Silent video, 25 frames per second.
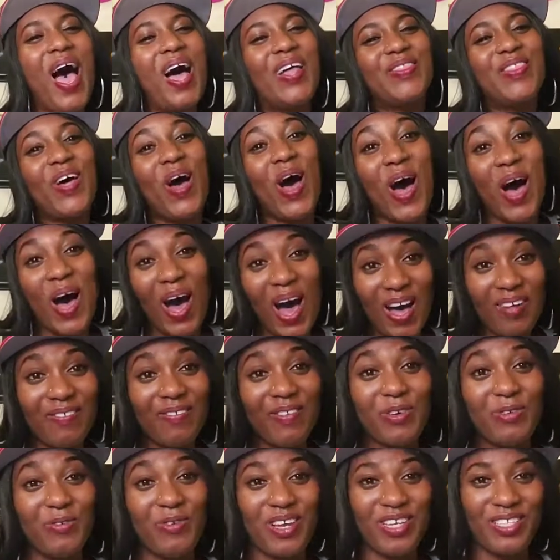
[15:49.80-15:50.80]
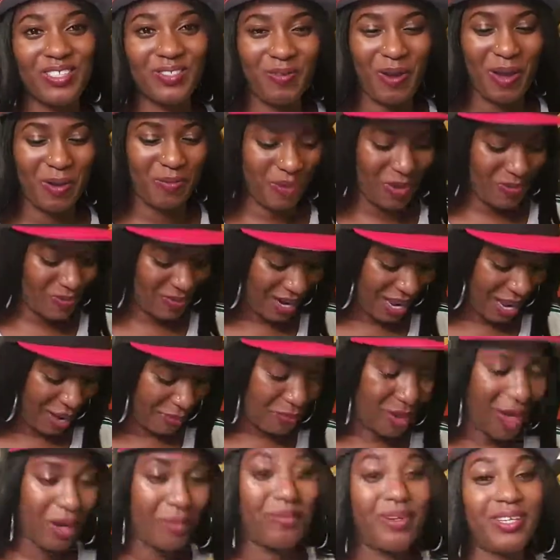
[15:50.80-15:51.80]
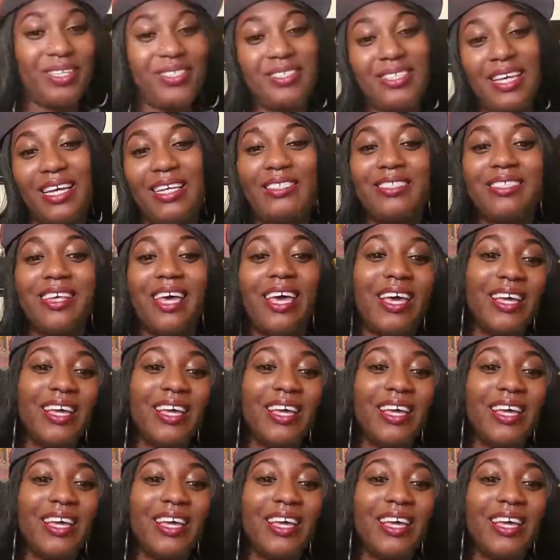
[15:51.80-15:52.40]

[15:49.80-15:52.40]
the other reason why people like public sex